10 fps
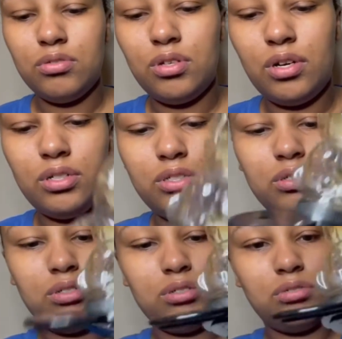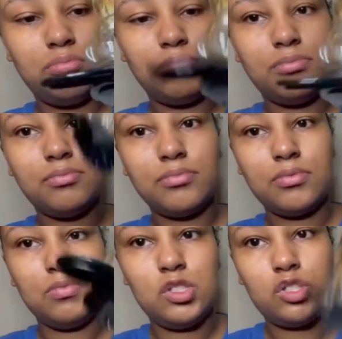Honey.
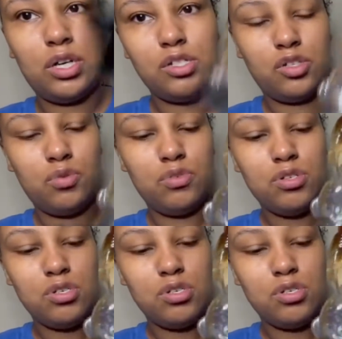I'm just trying this out.